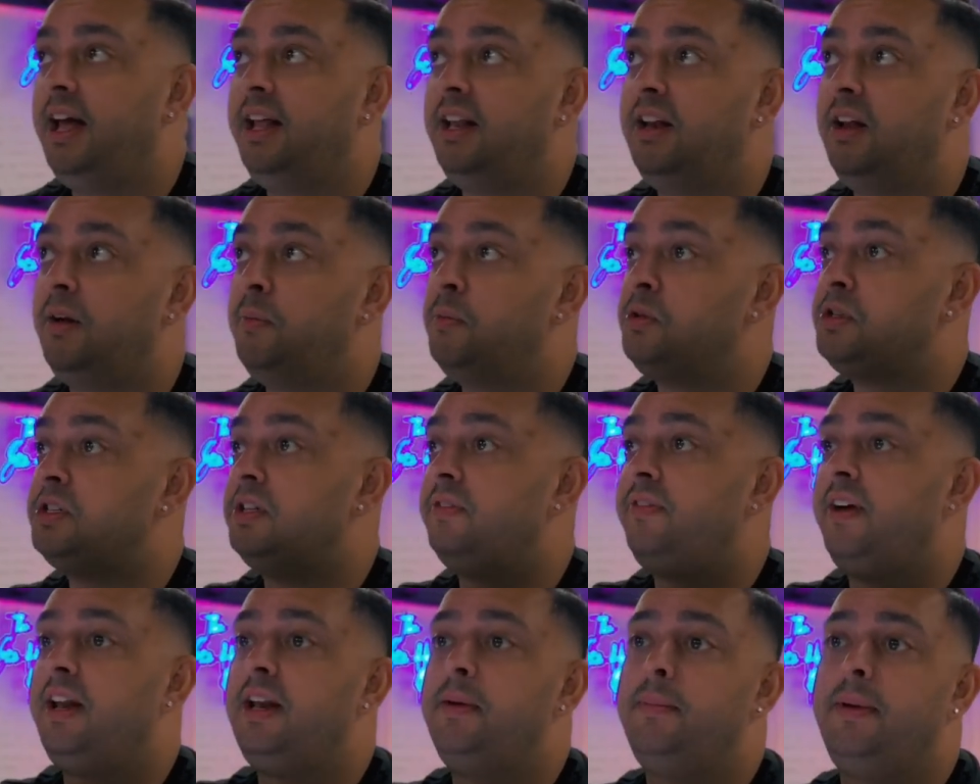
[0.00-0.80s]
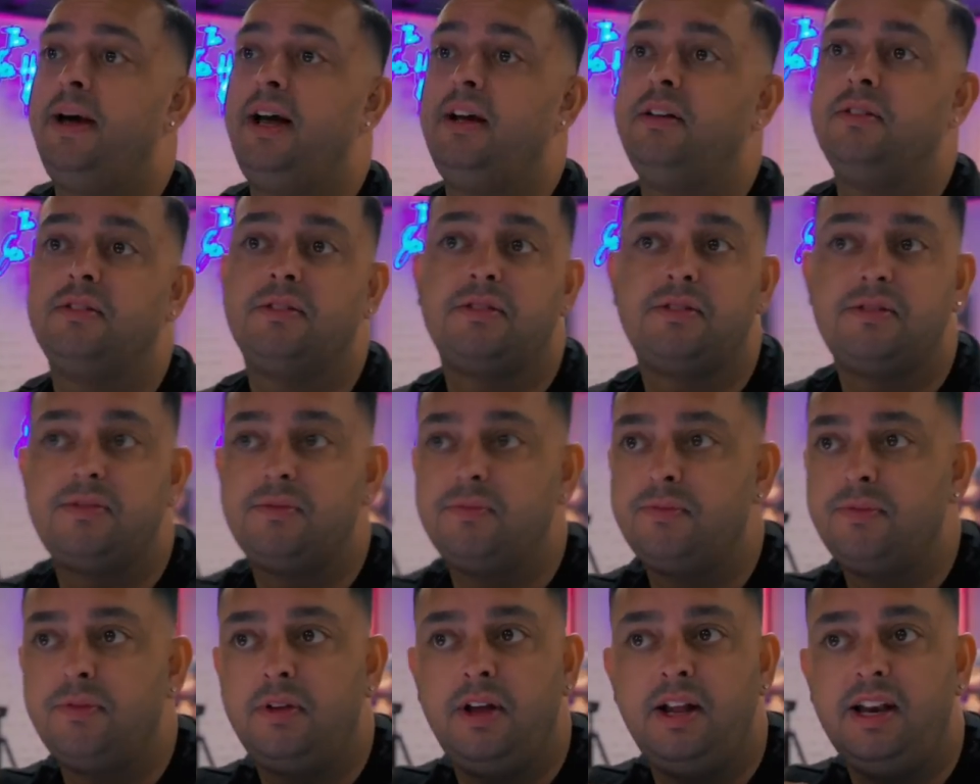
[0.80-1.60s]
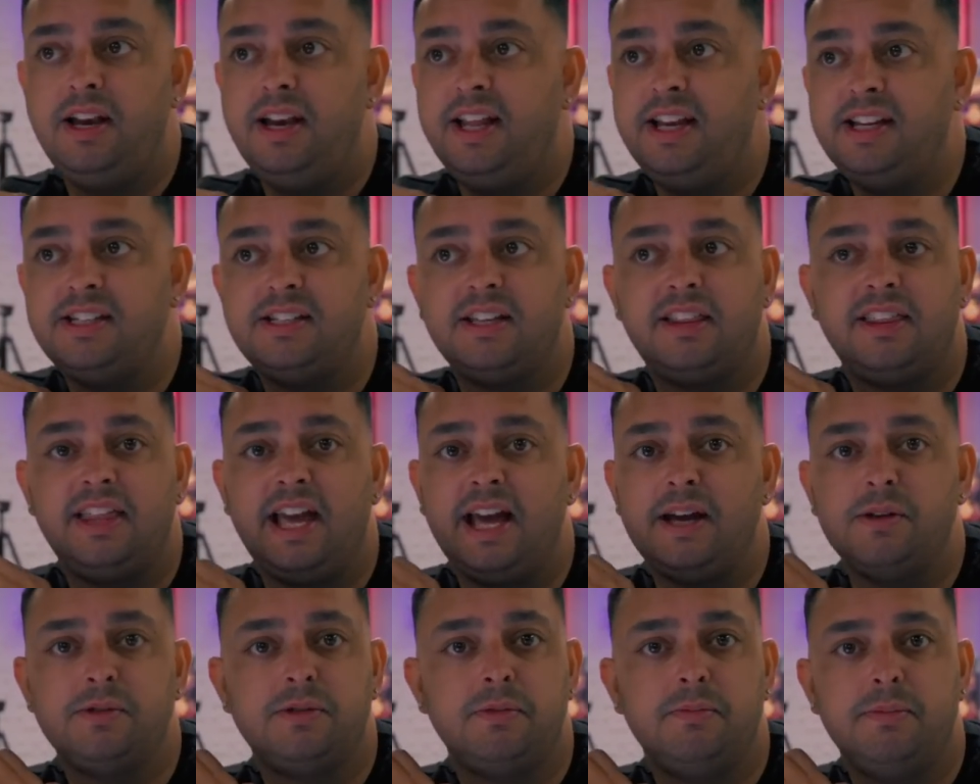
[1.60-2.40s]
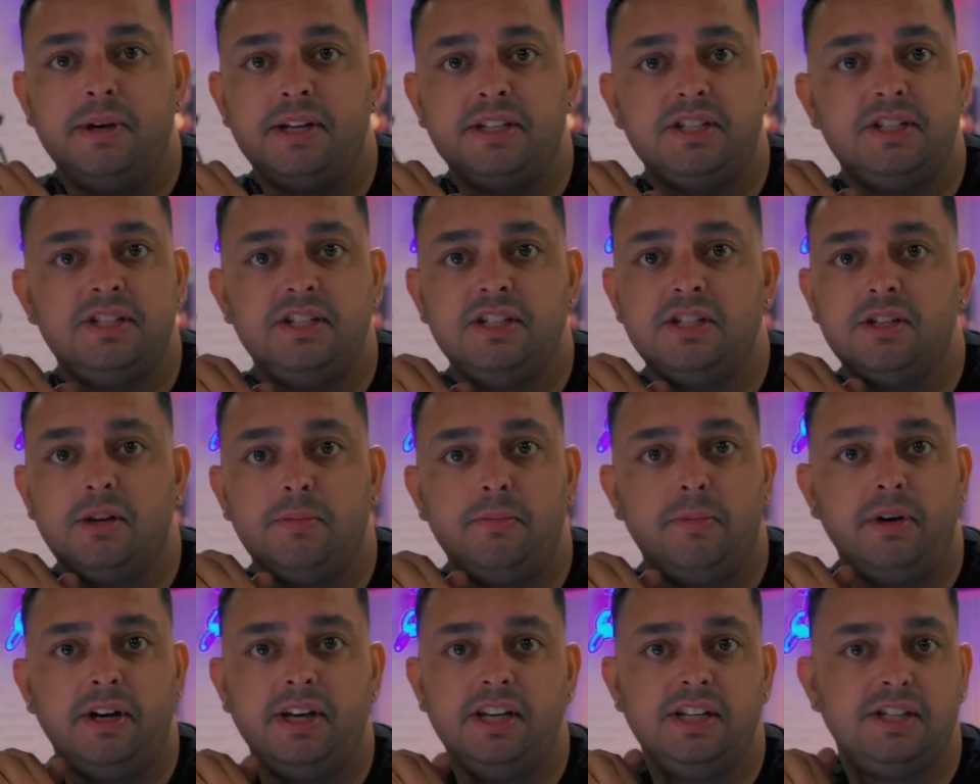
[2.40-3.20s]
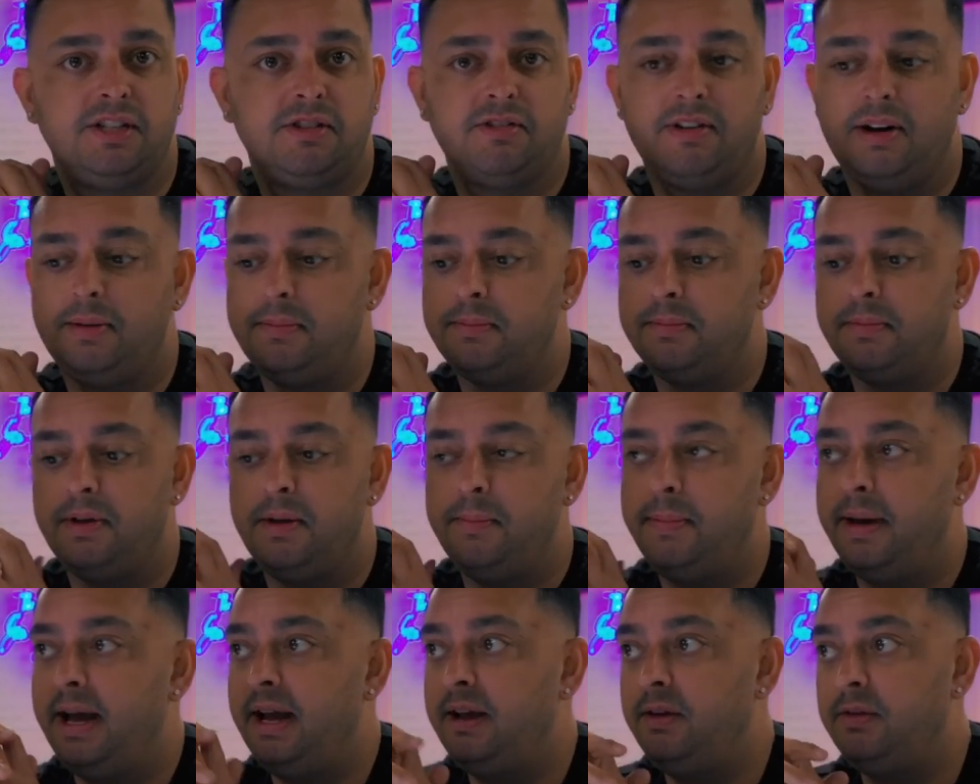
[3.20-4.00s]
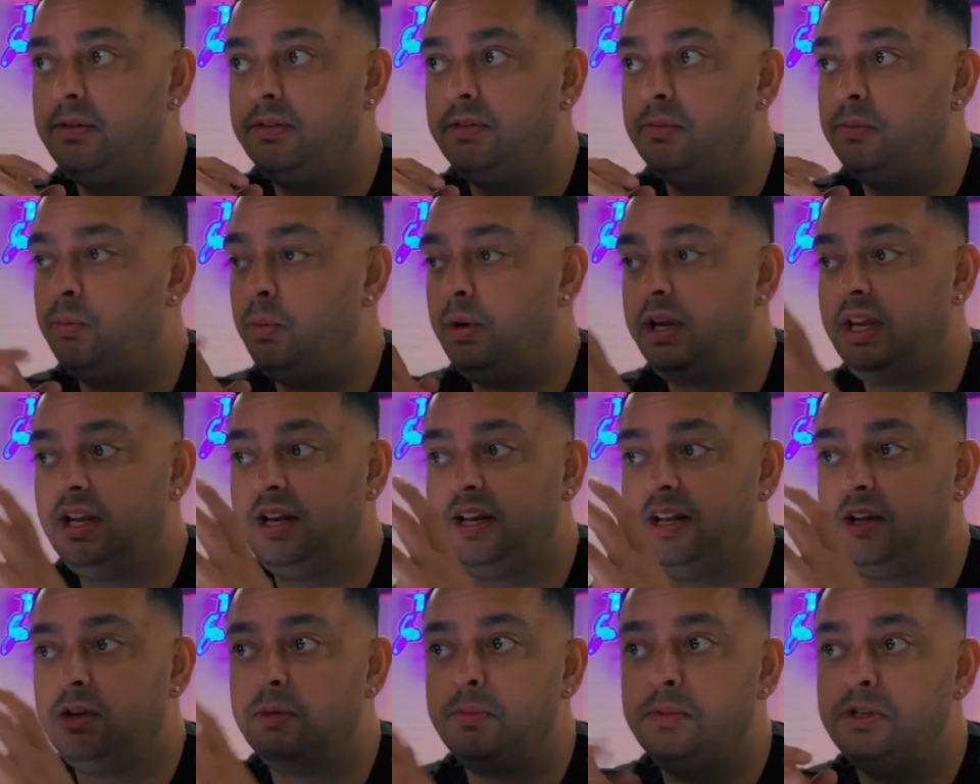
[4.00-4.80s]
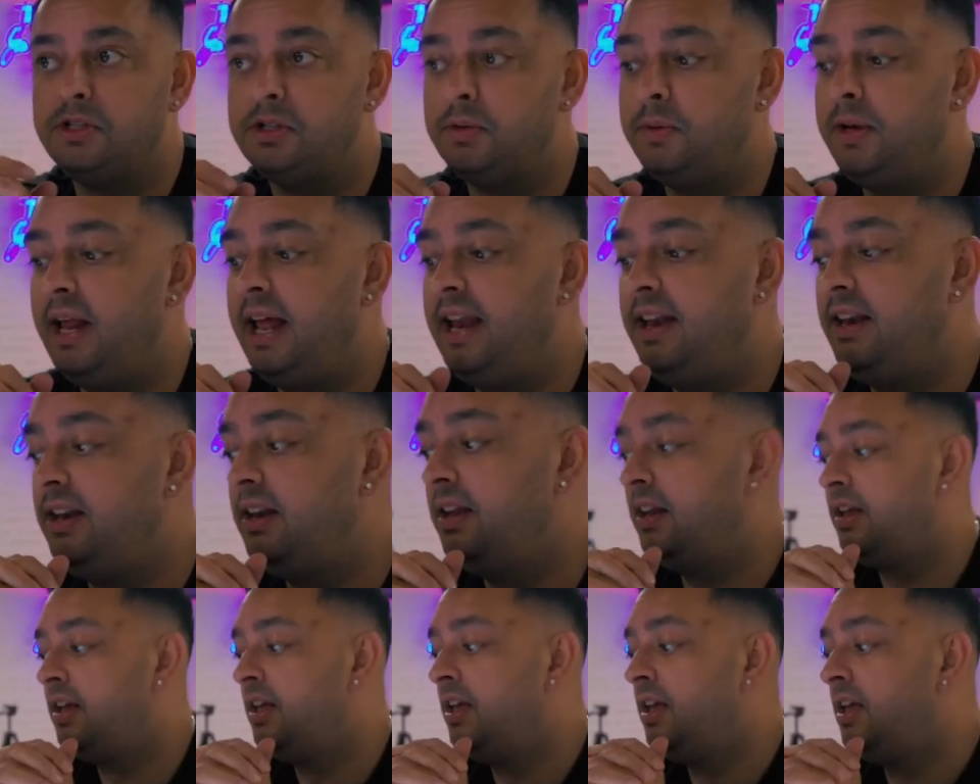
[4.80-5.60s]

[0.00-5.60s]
And I must have had about at least 1,000 messages on my Instagram about weekly coming to an end.